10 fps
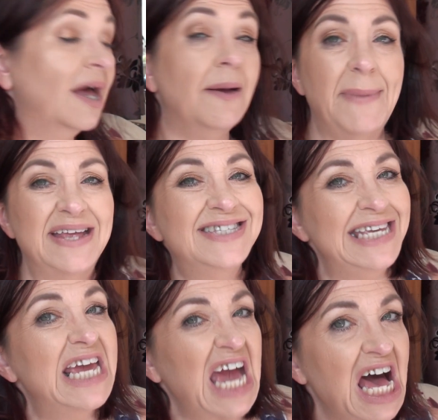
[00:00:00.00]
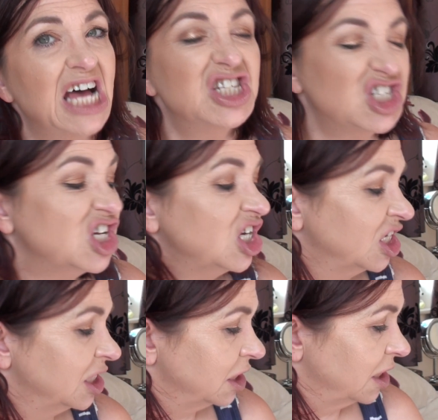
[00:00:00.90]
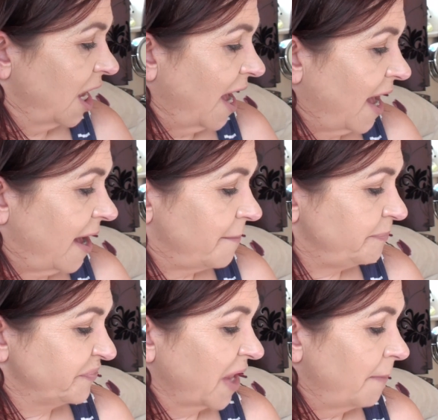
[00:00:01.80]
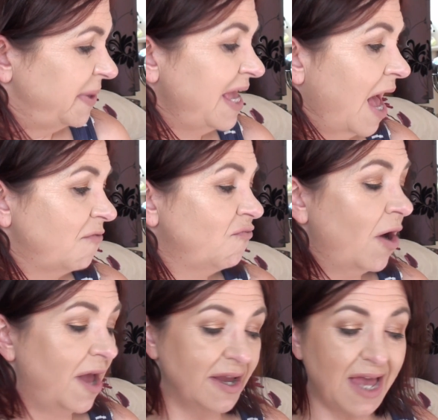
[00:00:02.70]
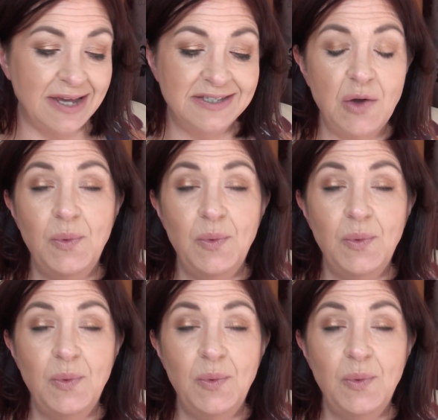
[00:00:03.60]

Messy cut. But yeah, right. Okay, so